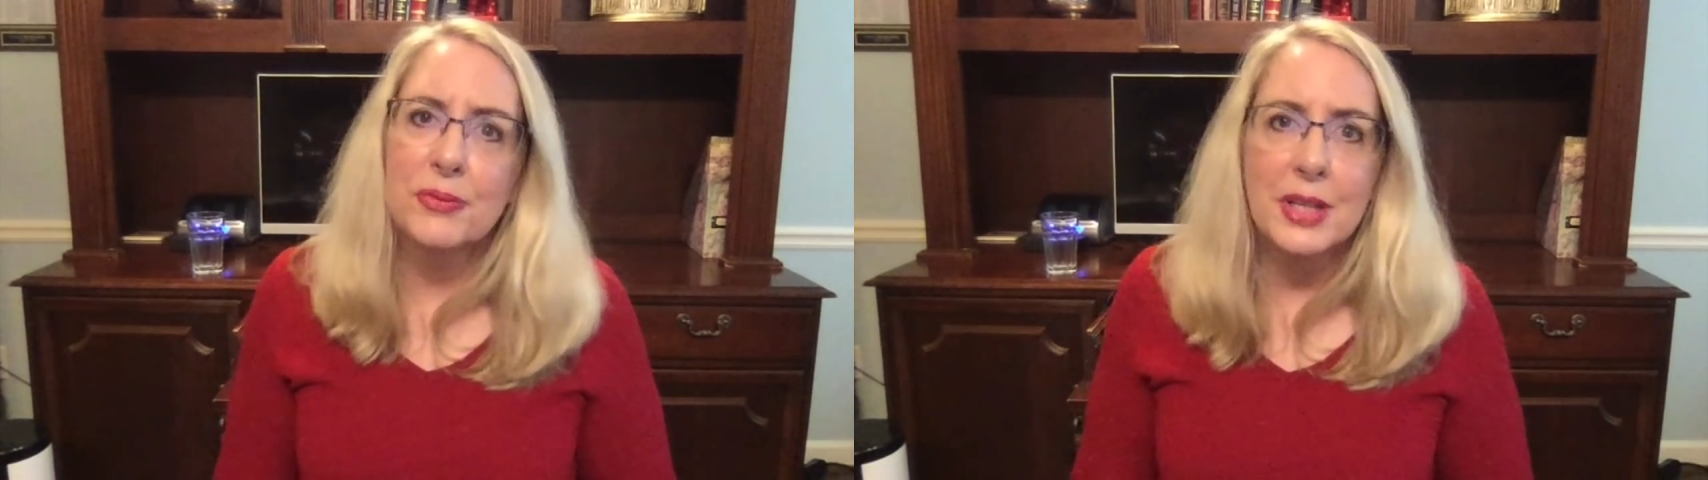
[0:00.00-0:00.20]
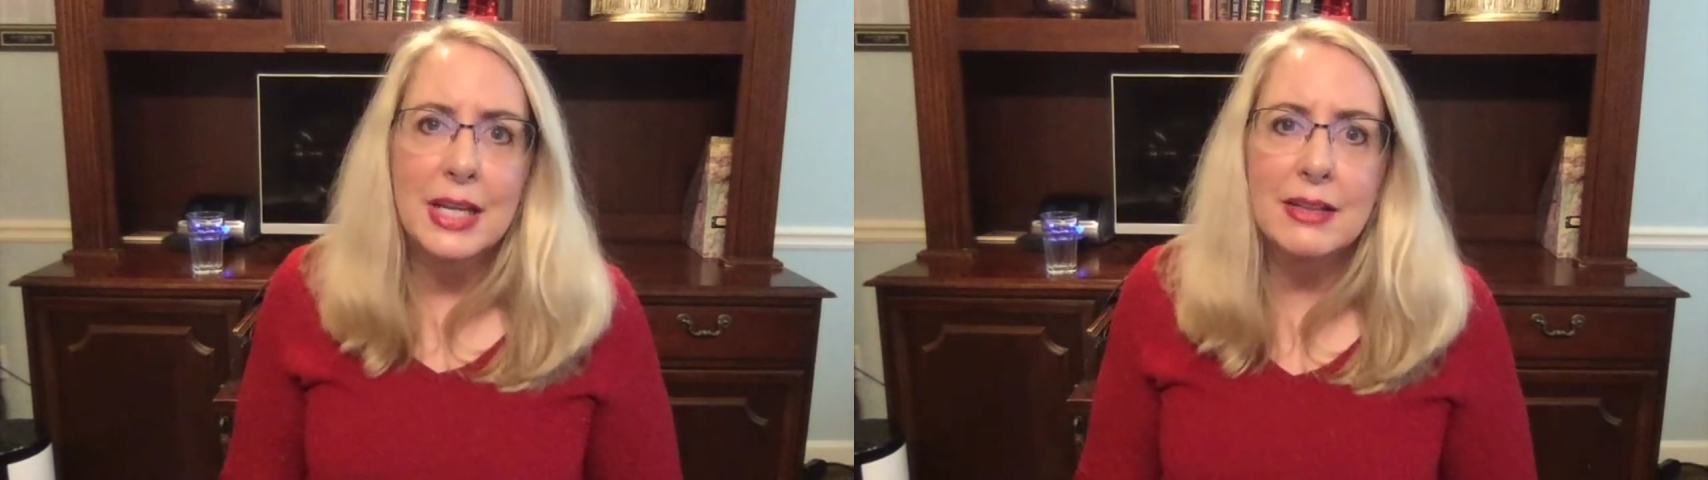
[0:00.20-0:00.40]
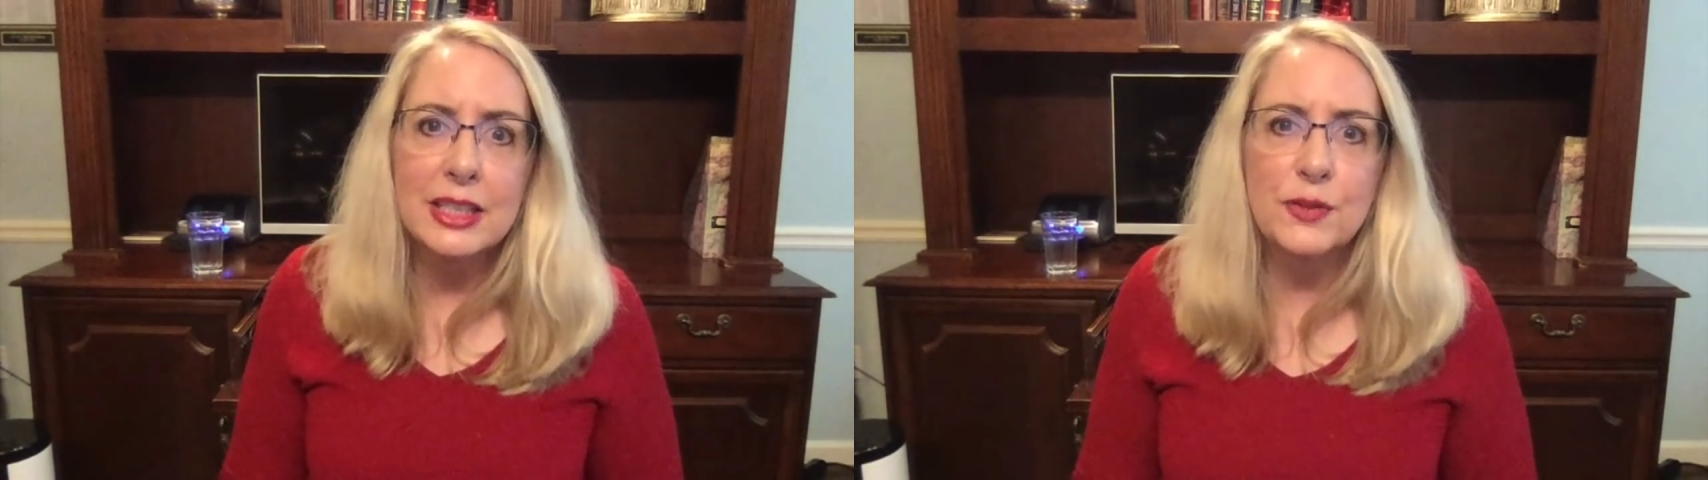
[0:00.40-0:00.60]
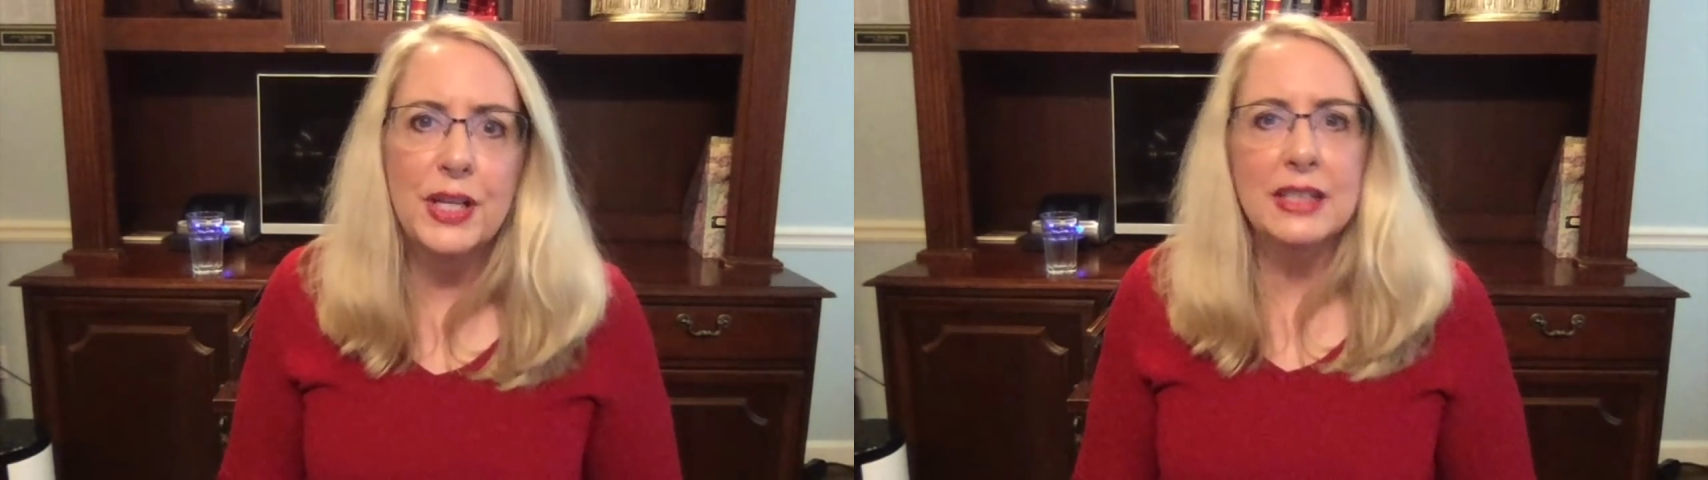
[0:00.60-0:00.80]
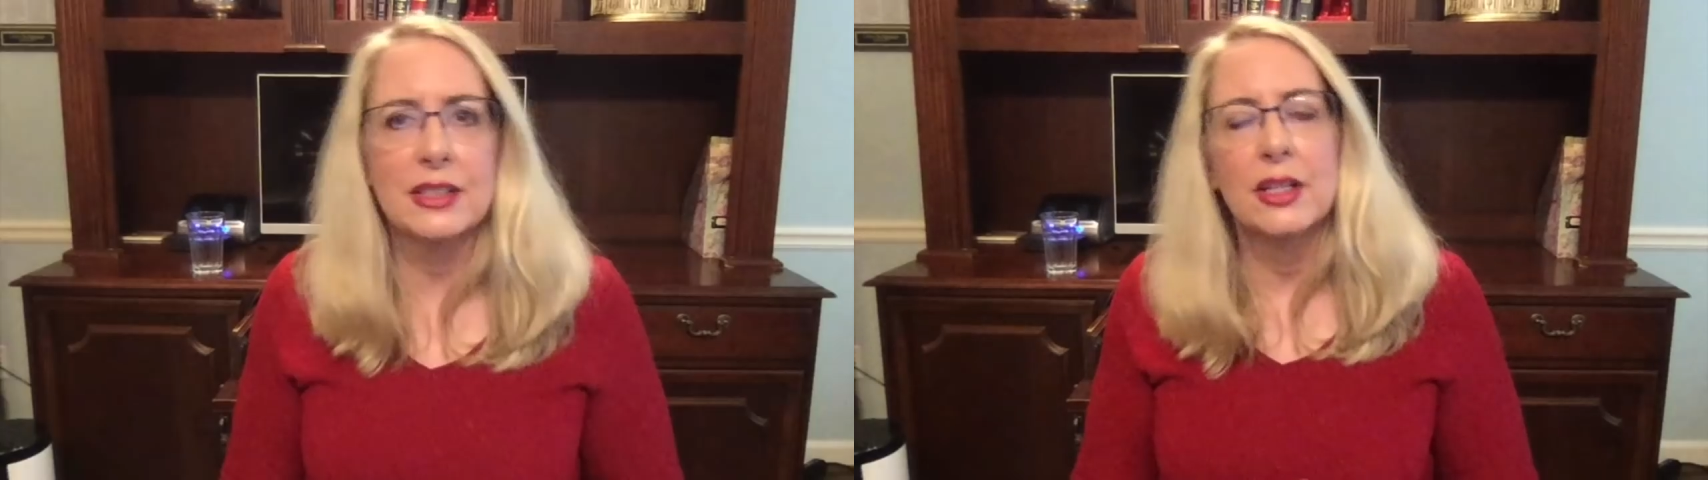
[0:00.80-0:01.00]
And let's
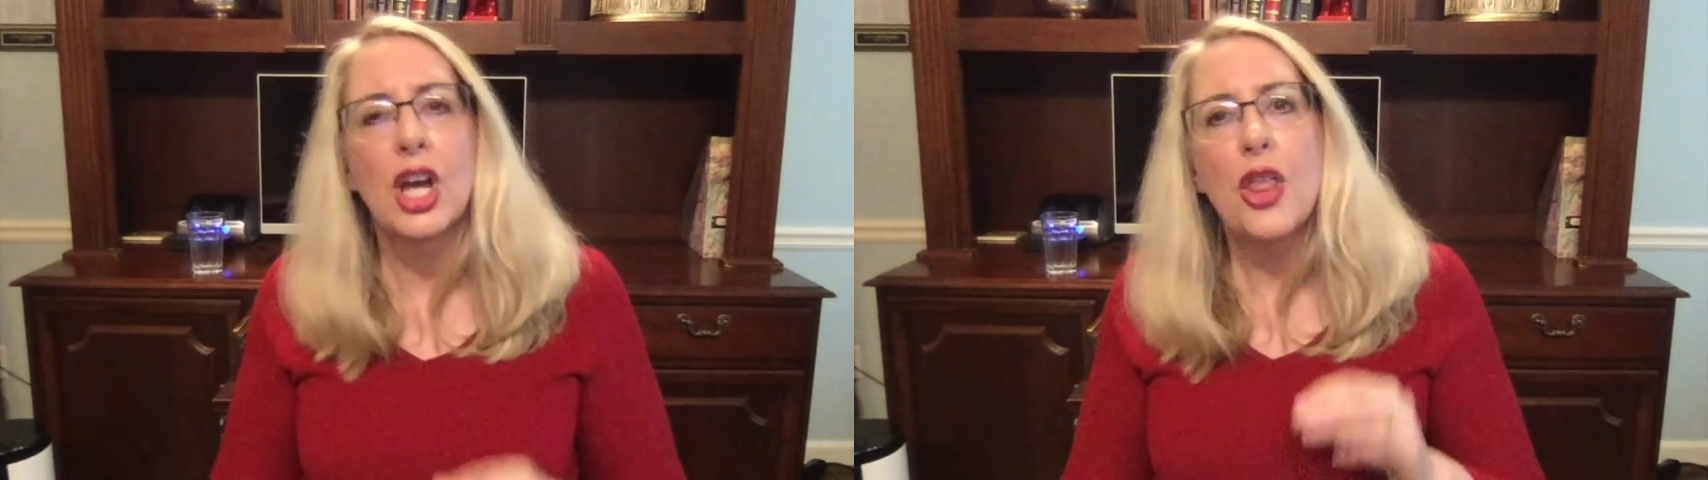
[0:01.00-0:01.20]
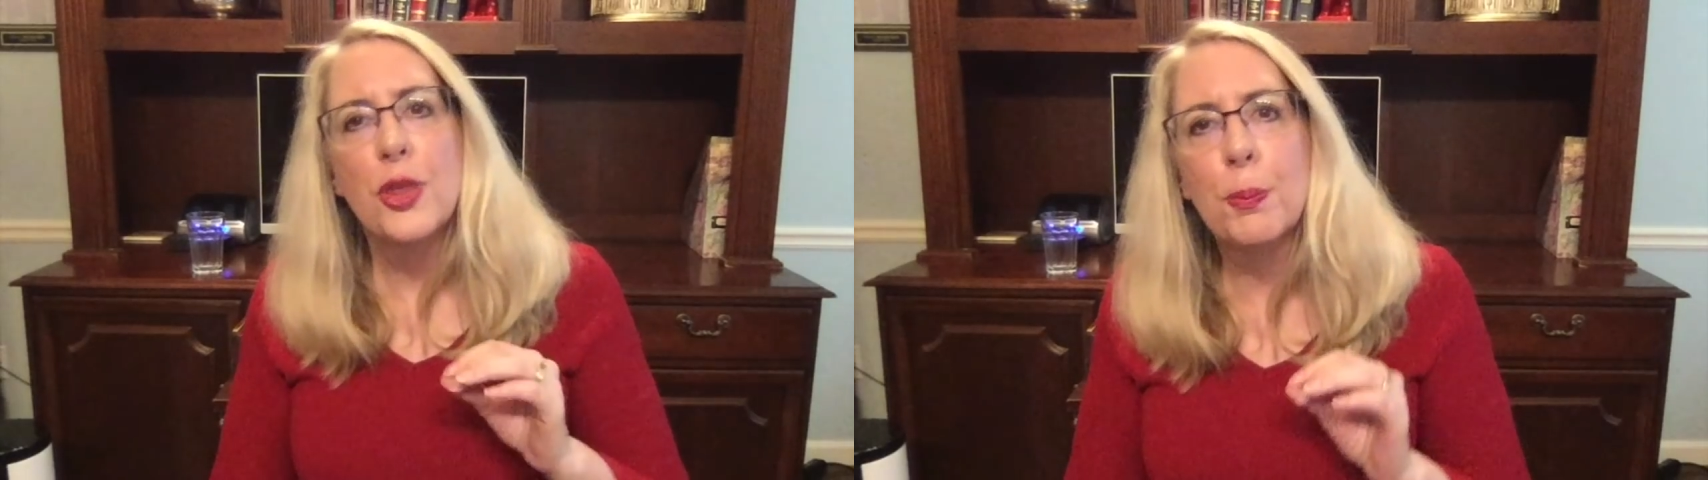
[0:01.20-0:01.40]
face it, the